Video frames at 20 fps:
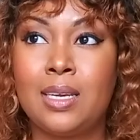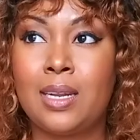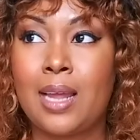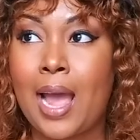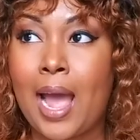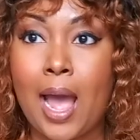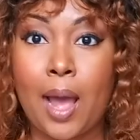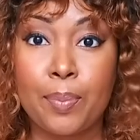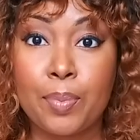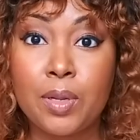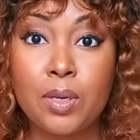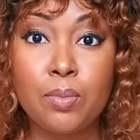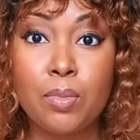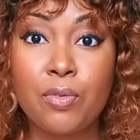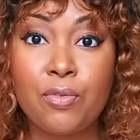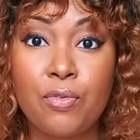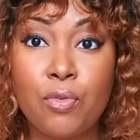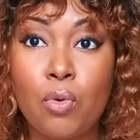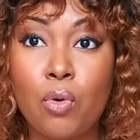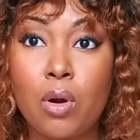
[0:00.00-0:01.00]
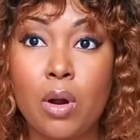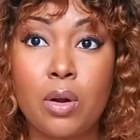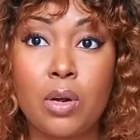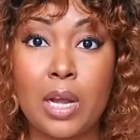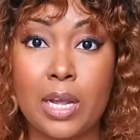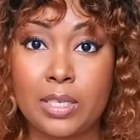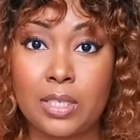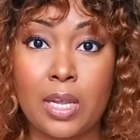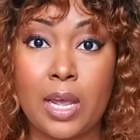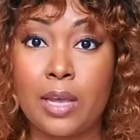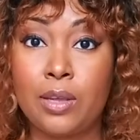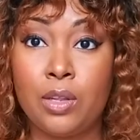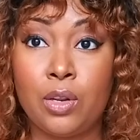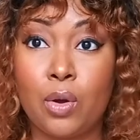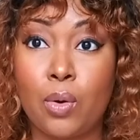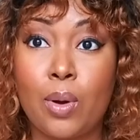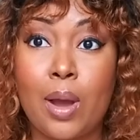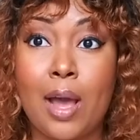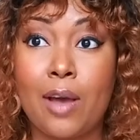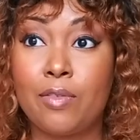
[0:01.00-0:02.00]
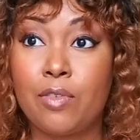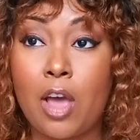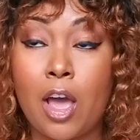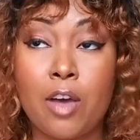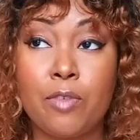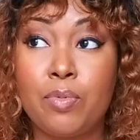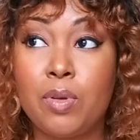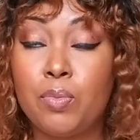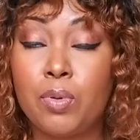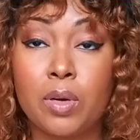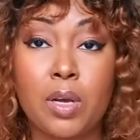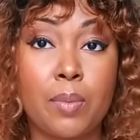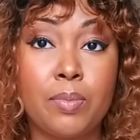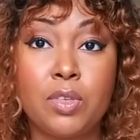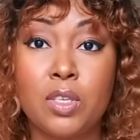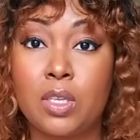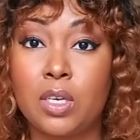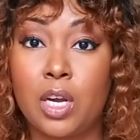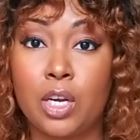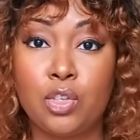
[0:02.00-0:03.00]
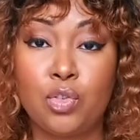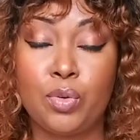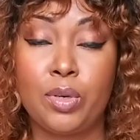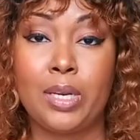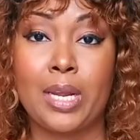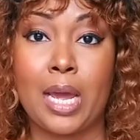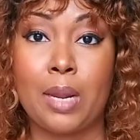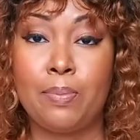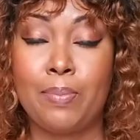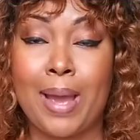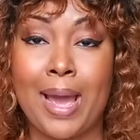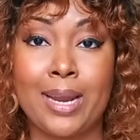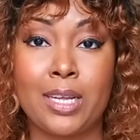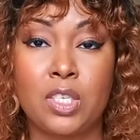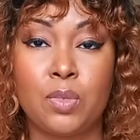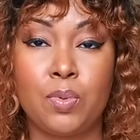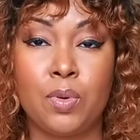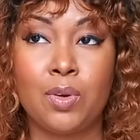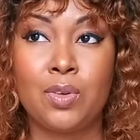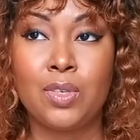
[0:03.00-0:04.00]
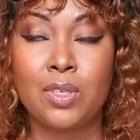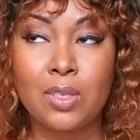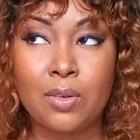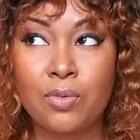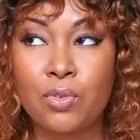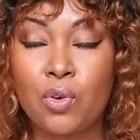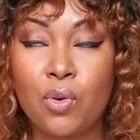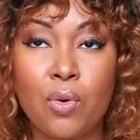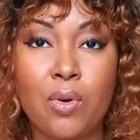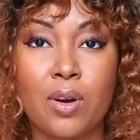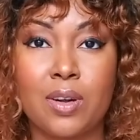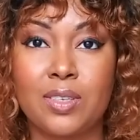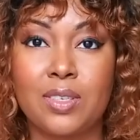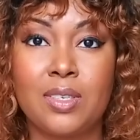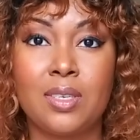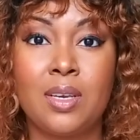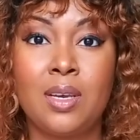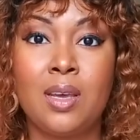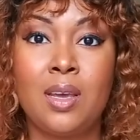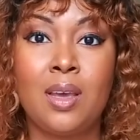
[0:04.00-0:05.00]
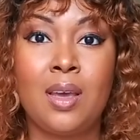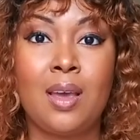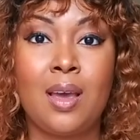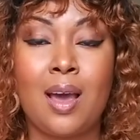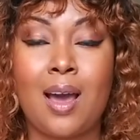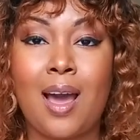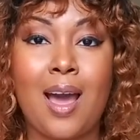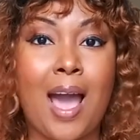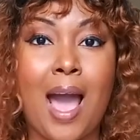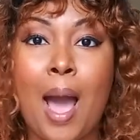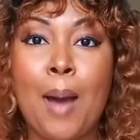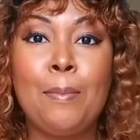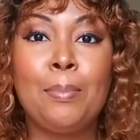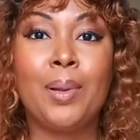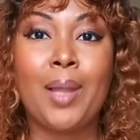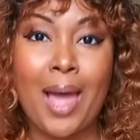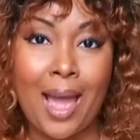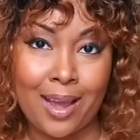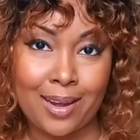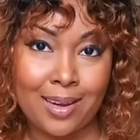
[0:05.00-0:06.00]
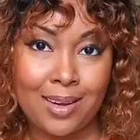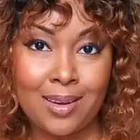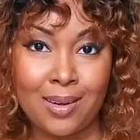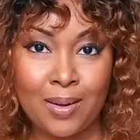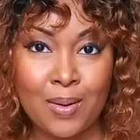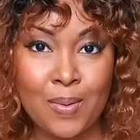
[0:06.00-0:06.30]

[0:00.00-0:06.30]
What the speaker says: it happened before? Have people come to the country and had bad experiences? Of course. I'm black